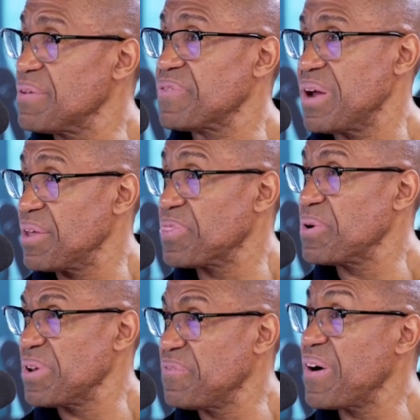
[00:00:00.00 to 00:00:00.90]
if they're at
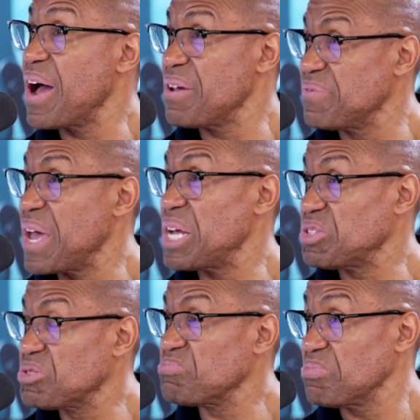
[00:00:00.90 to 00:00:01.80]
35,
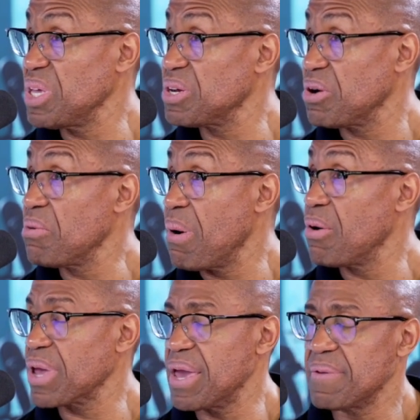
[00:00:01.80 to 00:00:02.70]
that's
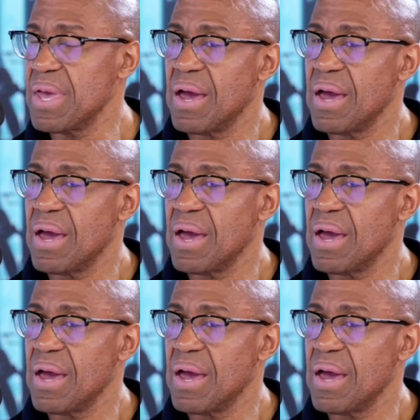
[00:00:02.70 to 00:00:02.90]
okay.